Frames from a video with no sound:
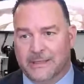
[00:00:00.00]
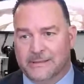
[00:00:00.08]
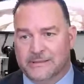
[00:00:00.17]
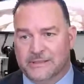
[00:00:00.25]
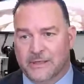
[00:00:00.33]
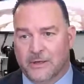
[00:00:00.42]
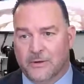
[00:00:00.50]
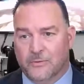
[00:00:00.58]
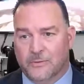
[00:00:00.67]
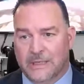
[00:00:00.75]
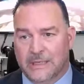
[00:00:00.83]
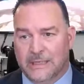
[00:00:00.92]
And so
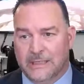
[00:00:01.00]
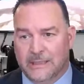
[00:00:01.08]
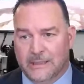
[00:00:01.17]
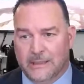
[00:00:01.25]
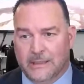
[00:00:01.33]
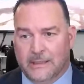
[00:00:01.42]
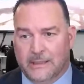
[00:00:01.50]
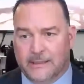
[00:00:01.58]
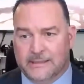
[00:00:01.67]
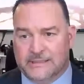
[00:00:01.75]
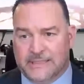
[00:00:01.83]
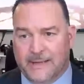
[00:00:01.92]
we
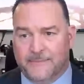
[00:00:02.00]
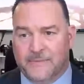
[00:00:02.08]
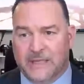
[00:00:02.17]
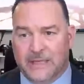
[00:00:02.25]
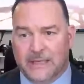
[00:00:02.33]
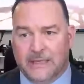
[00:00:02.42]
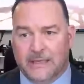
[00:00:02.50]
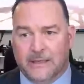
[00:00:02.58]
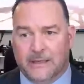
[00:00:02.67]
accept the